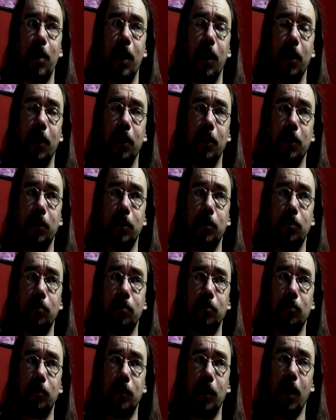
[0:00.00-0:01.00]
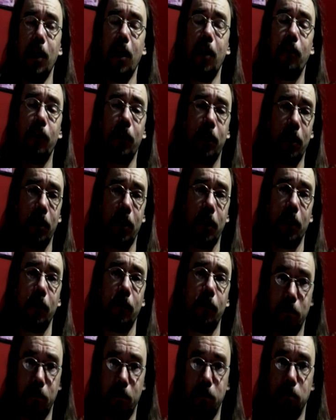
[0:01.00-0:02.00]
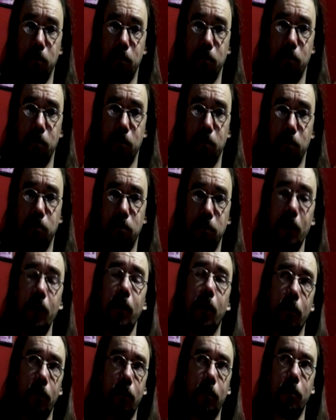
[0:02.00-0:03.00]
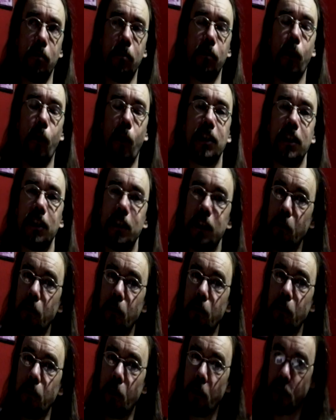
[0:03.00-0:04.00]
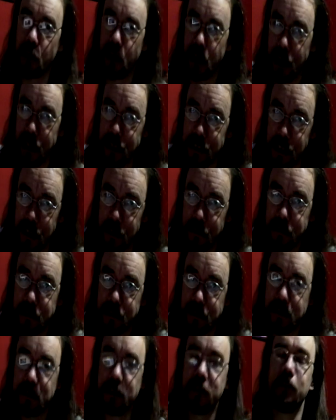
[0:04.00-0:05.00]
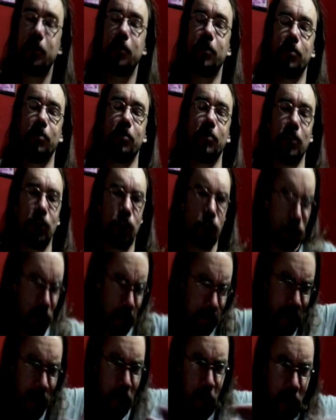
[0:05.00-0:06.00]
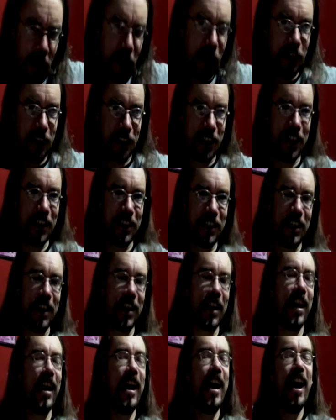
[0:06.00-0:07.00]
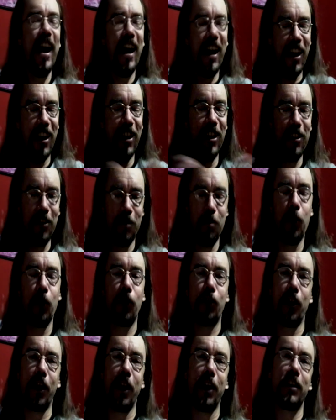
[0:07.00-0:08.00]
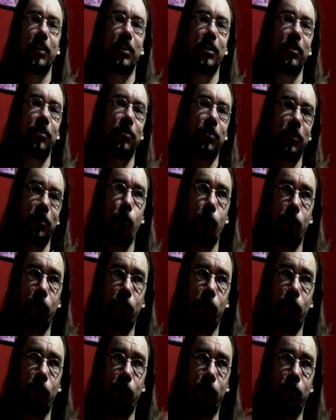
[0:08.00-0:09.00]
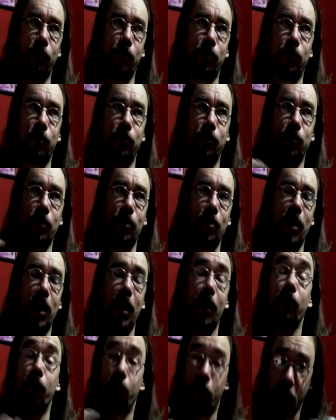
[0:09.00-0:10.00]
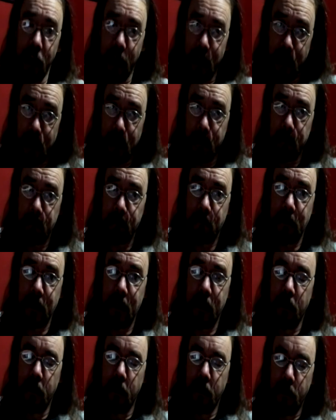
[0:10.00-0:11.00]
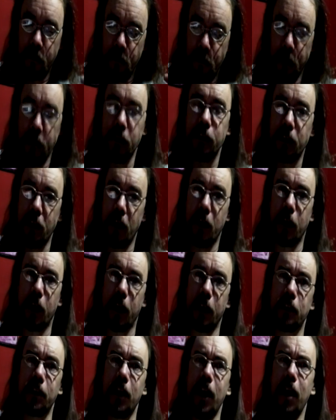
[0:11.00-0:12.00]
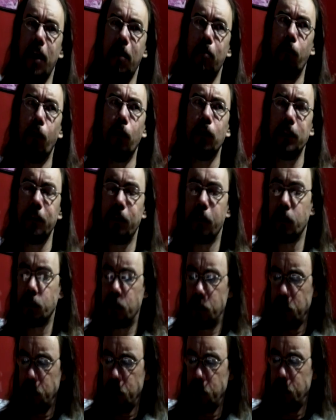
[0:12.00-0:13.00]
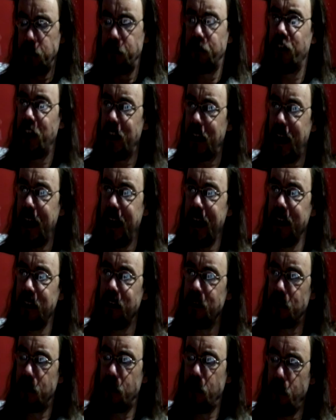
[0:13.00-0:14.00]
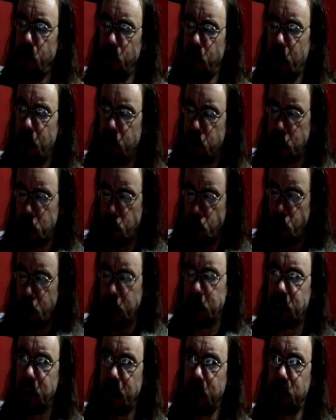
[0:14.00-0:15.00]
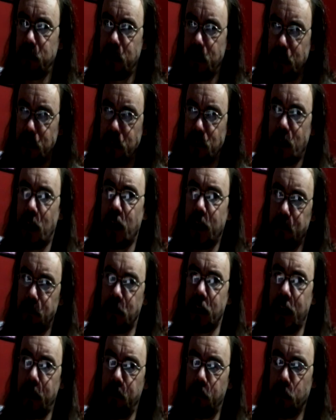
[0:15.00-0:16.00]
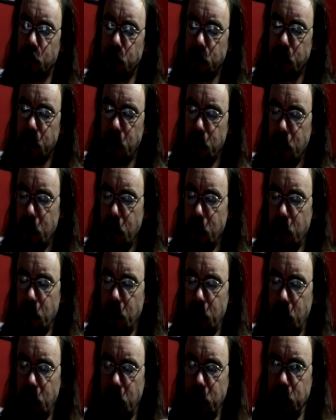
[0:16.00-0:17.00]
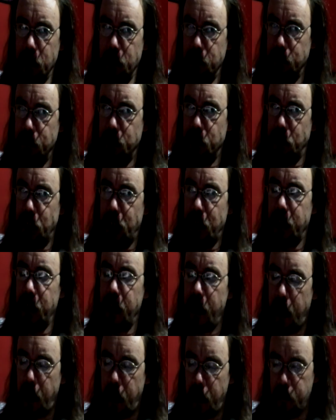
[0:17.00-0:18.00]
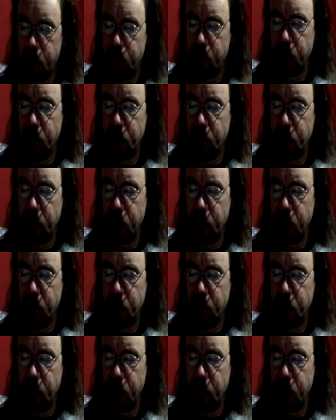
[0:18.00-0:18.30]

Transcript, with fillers: um, the kind that, you know, that are more artistic, more creative, scrub that word artistic, uh, more creative and more and freer, those targets, more difficult to fit into that restrictive timetabled um, technique.